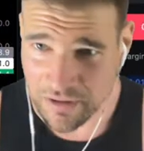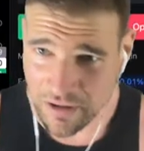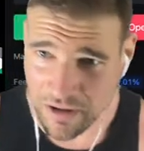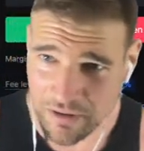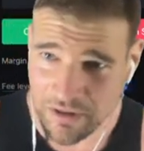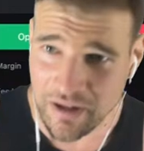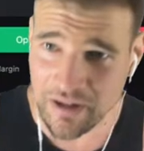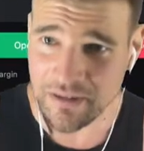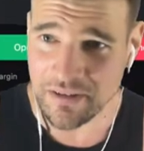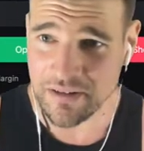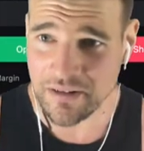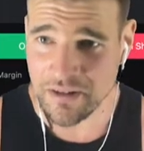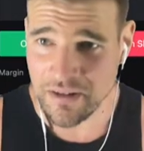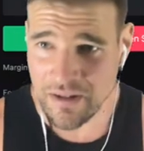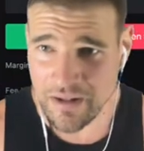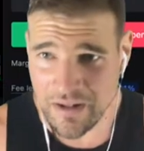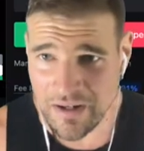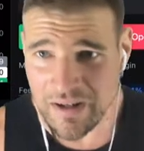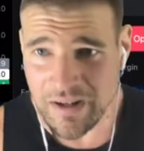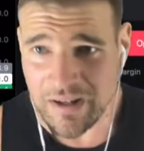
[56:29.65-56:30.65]
All right,
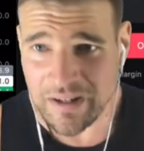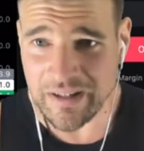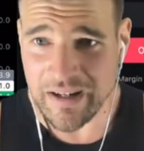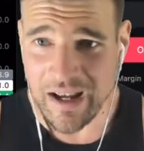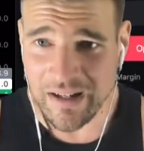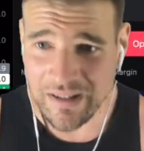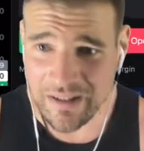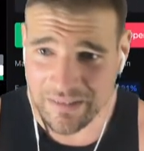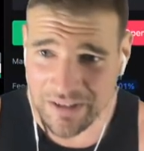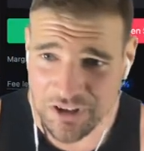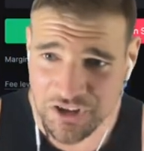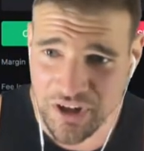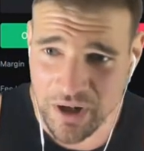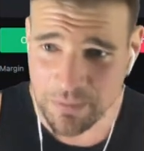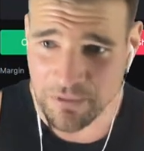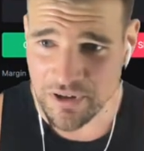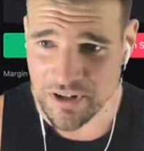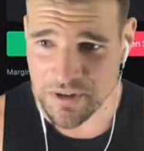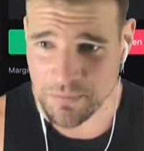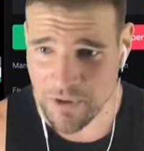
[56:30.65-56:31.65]
getting into
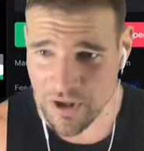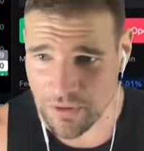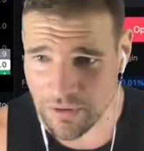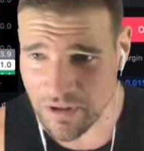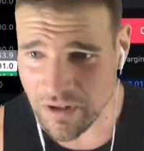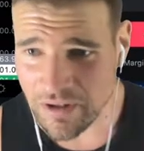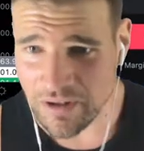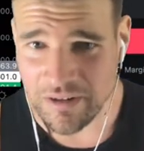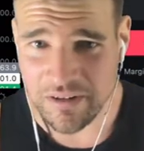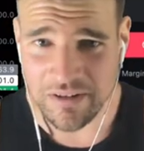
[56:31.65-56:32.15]
gibberish mode.